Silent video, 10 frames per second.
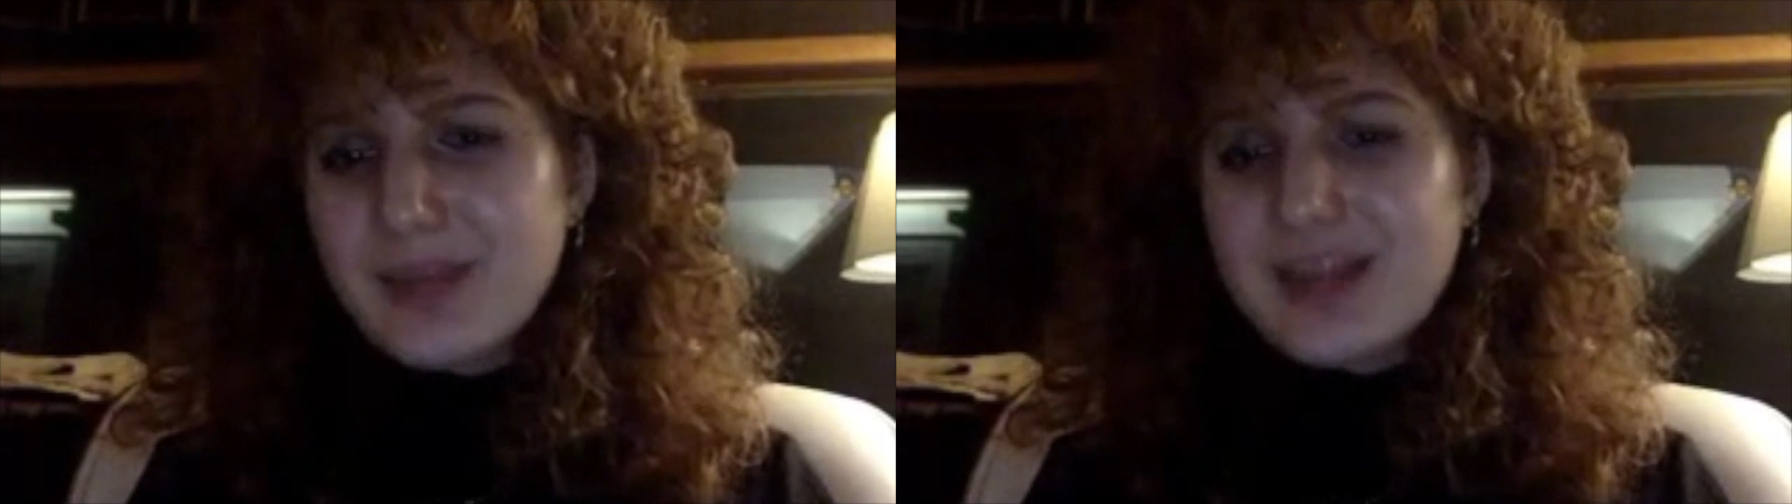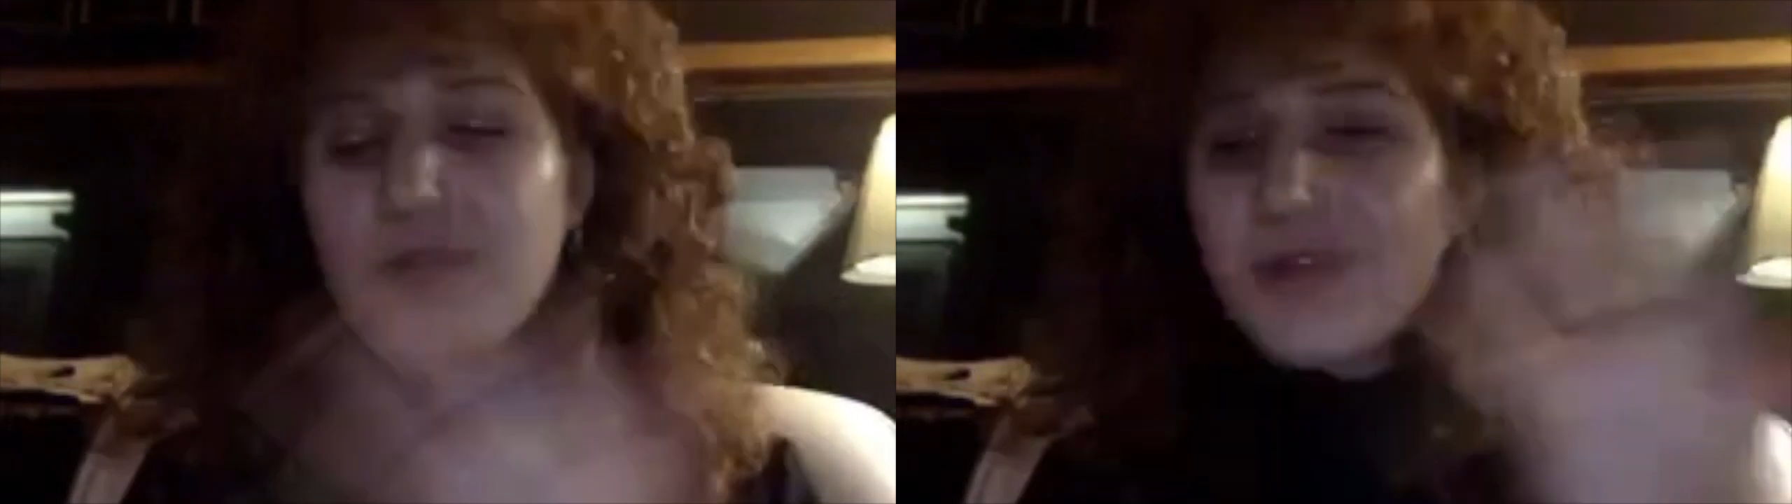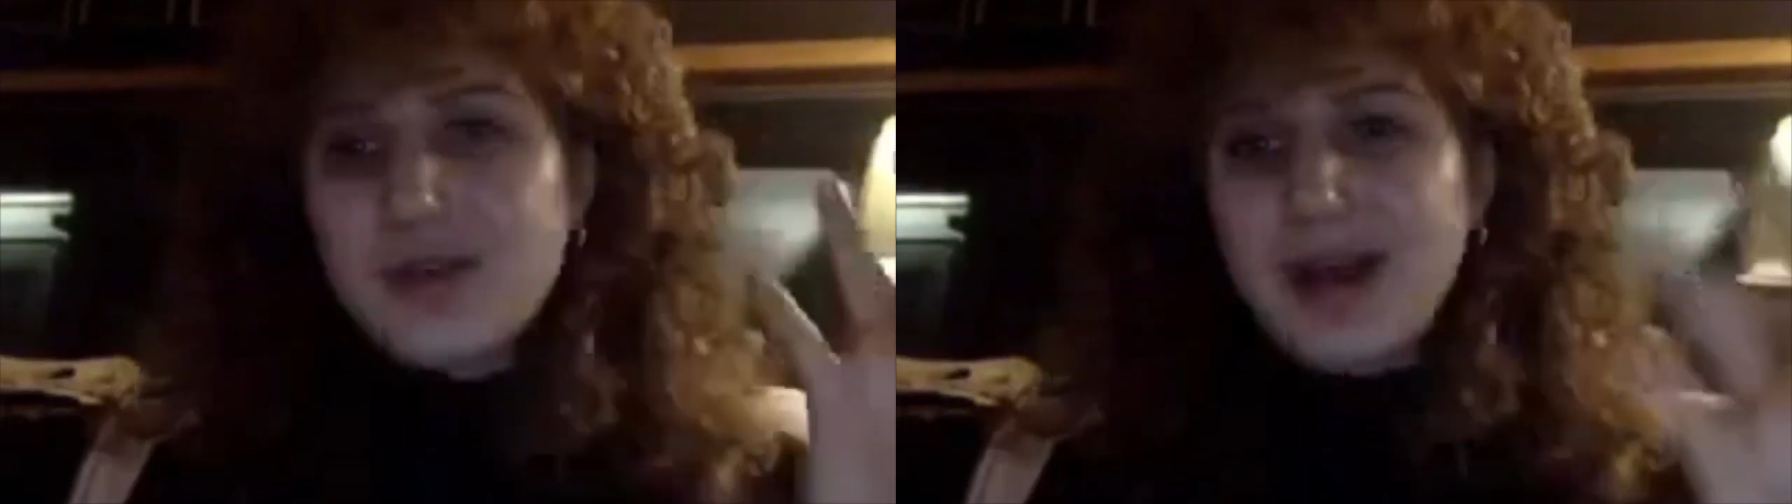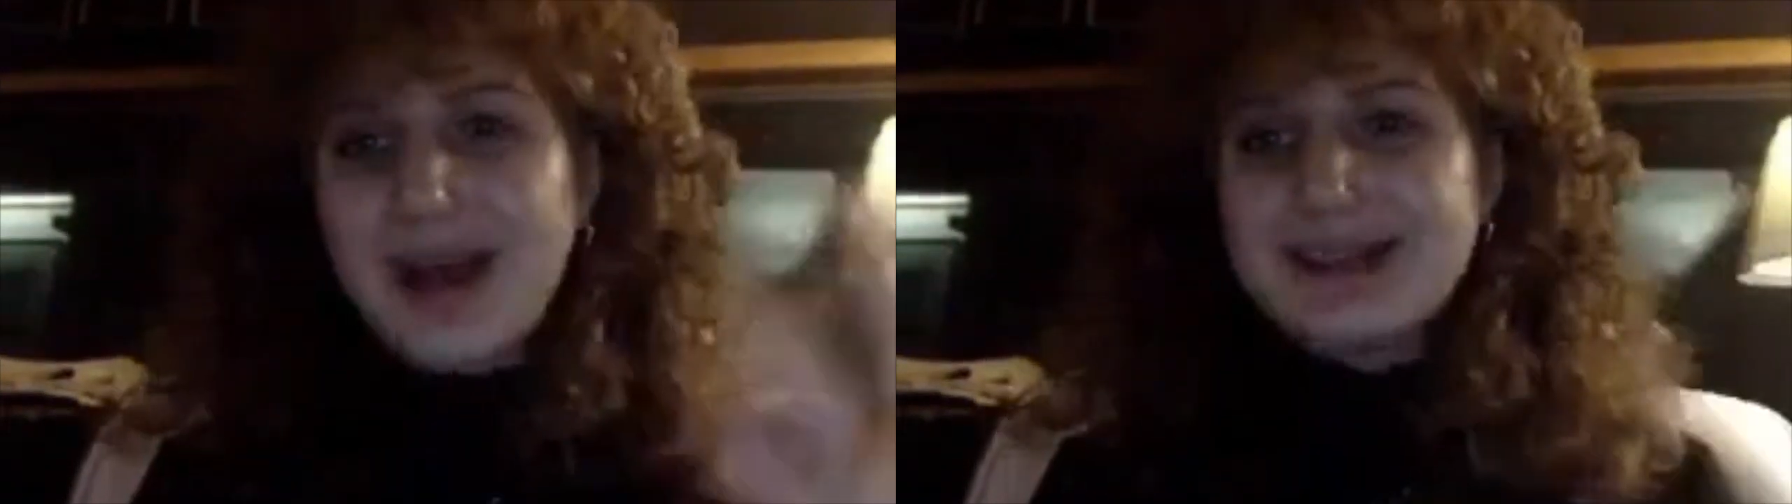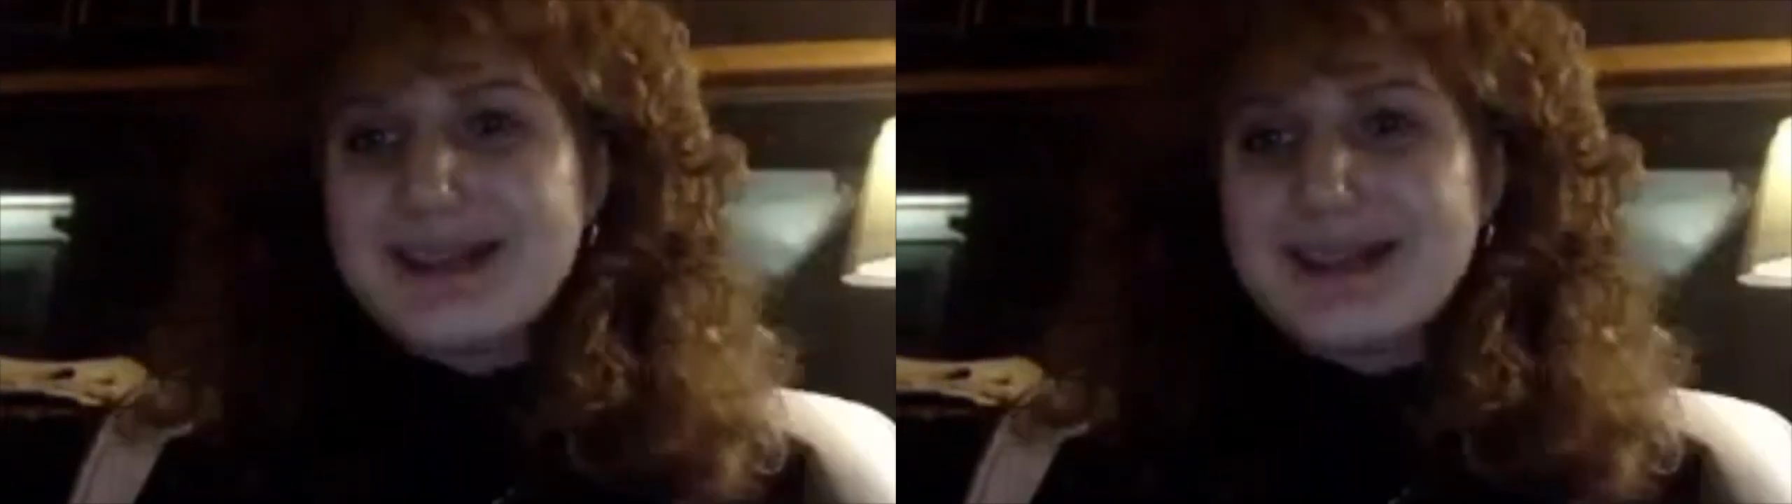so funny that you
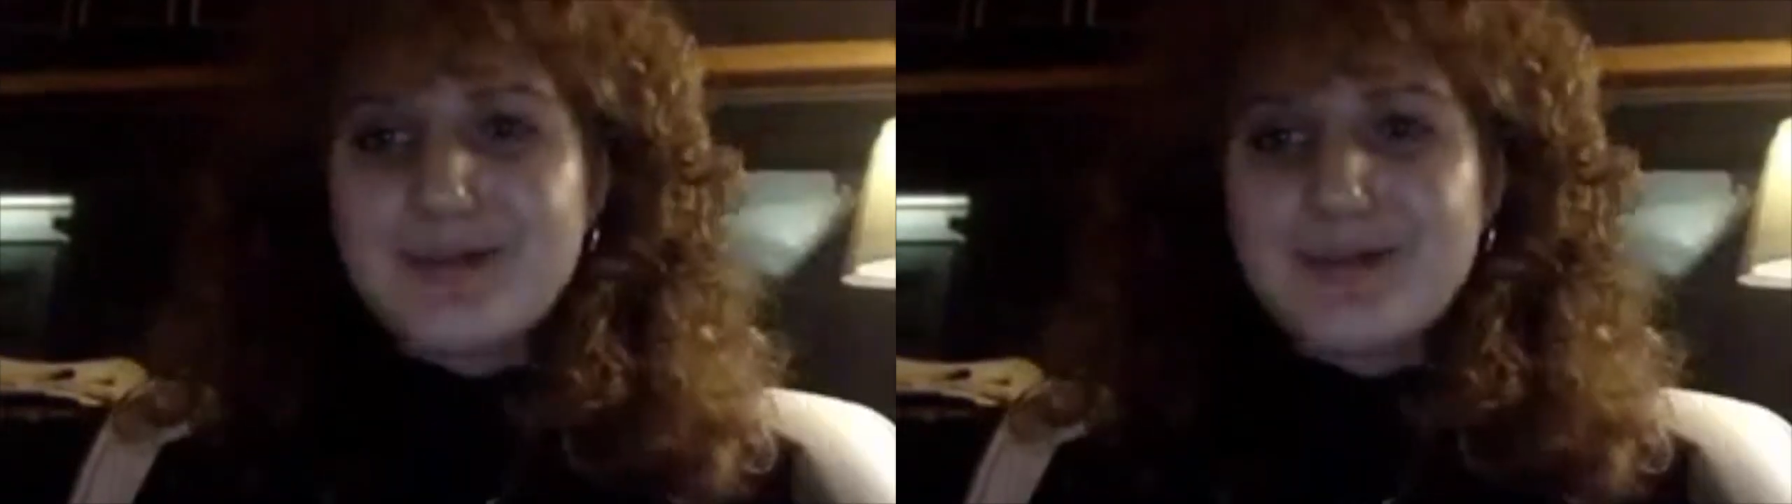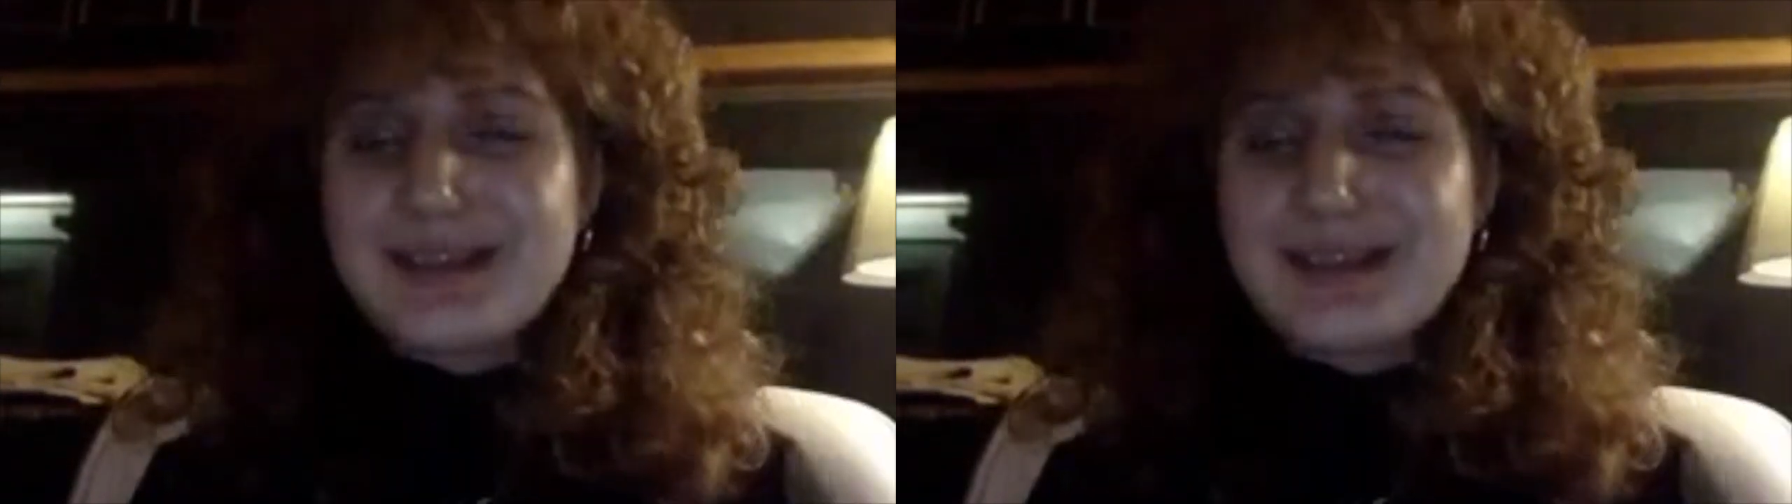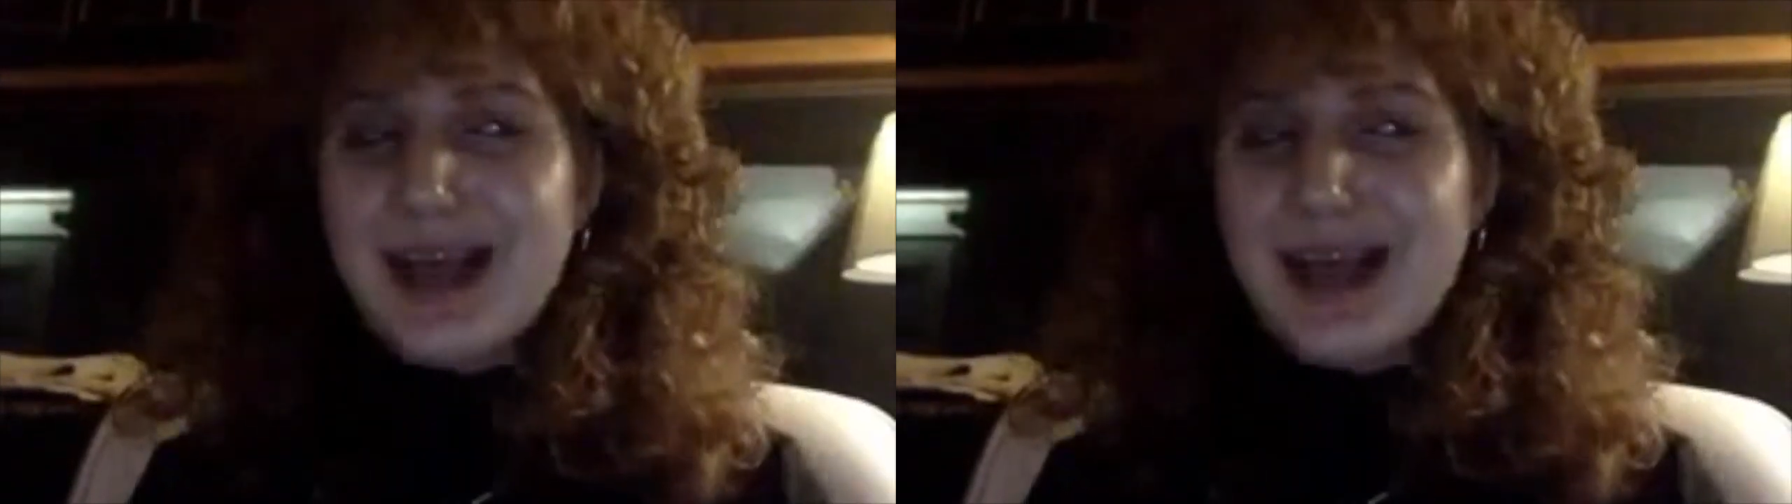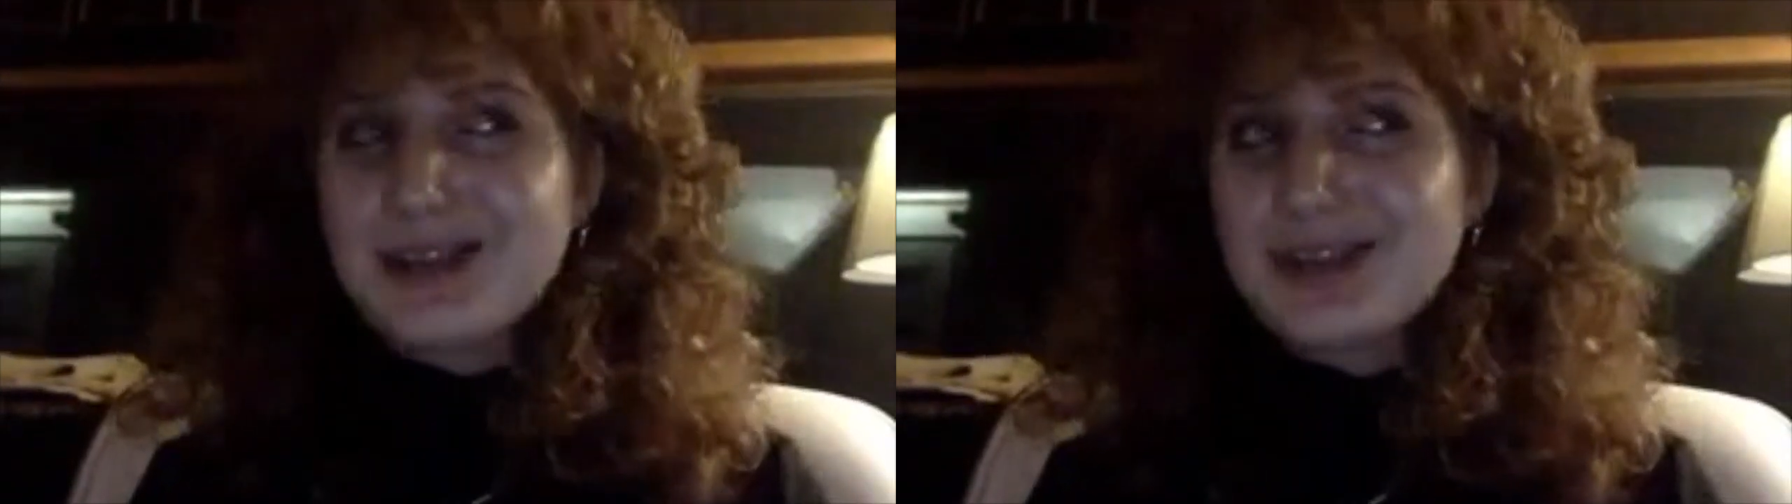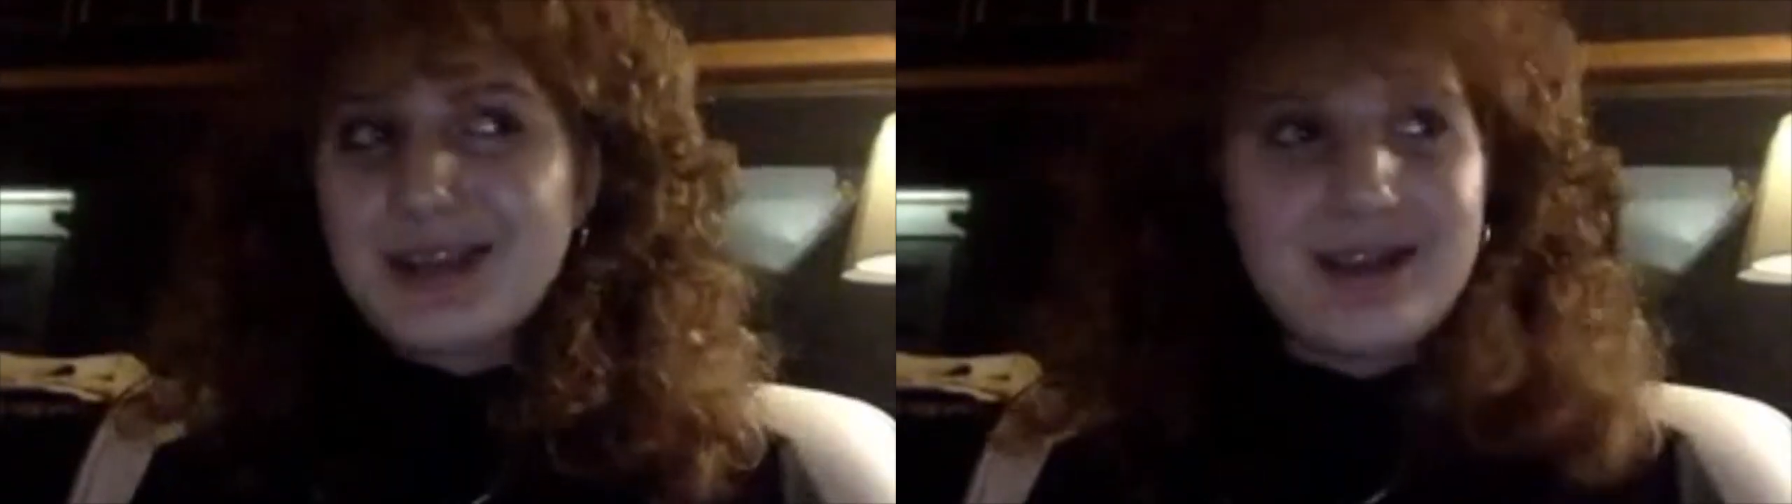asked this because
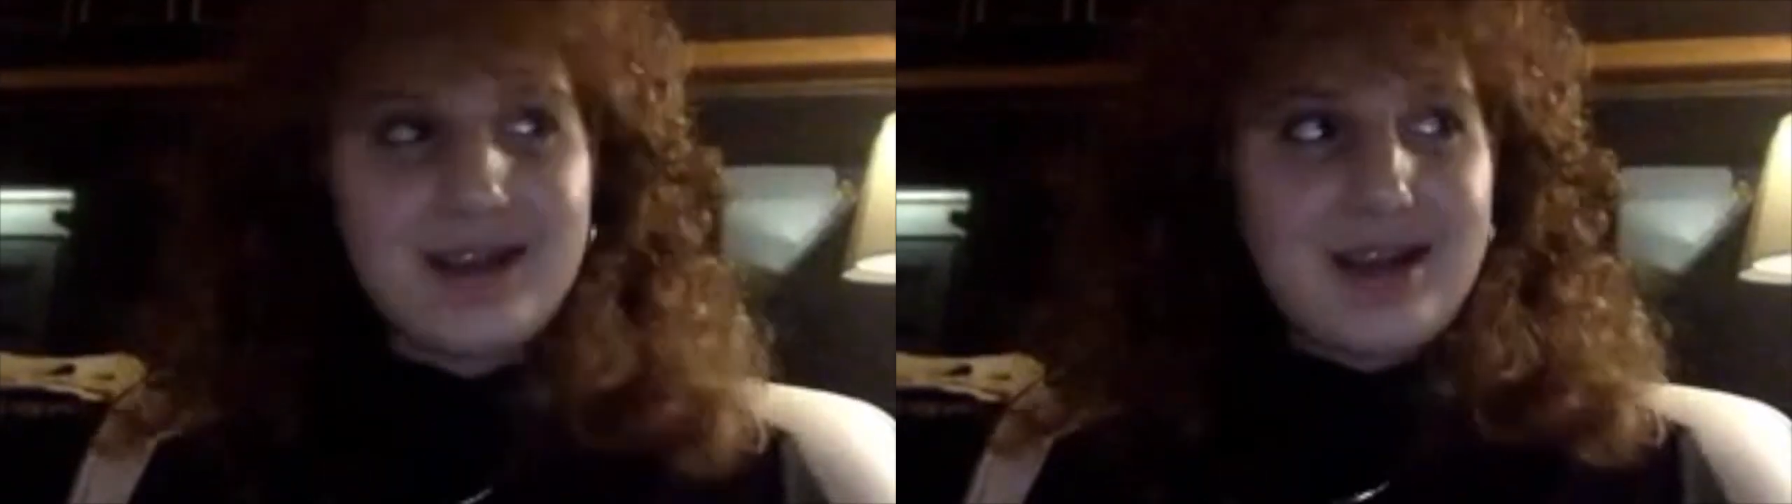actually